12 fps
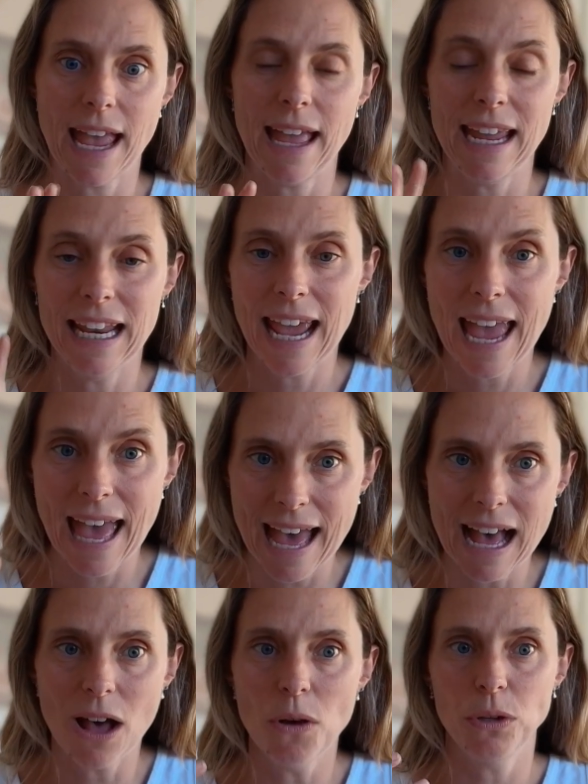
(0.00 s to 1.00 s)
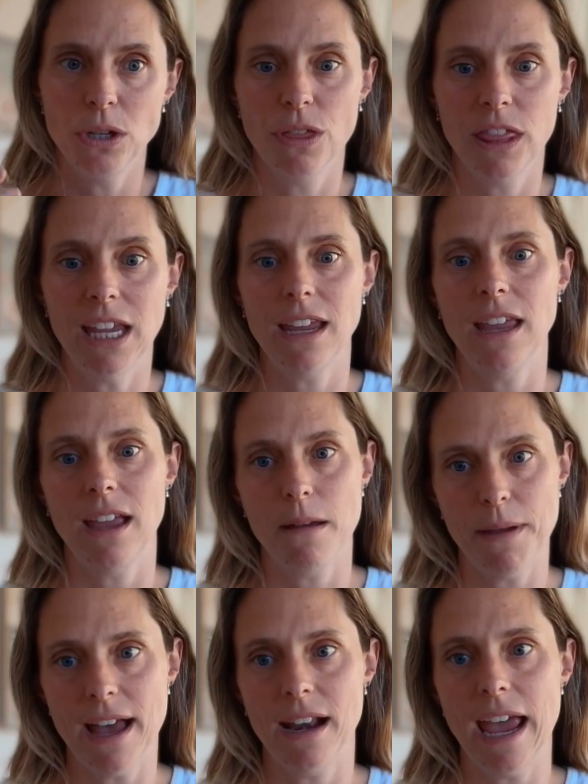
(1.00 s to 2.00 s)
in how you're thinking
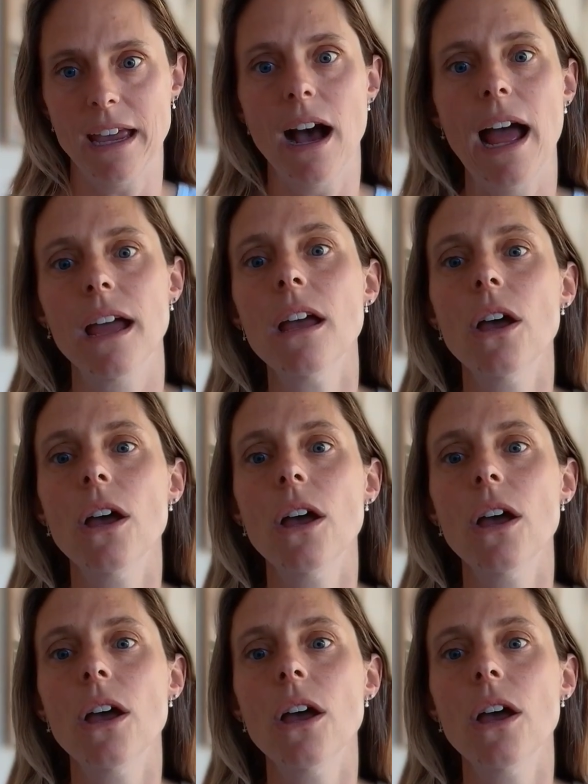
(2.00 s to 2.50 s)
about AI.